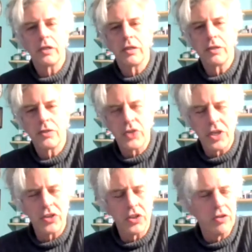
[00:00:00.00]

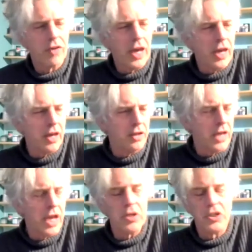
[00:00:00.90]
sensitive and
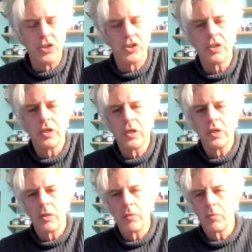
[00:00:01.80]
damaged.
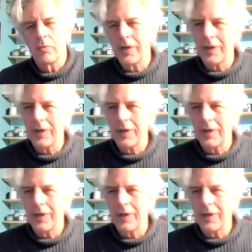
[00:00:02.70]
I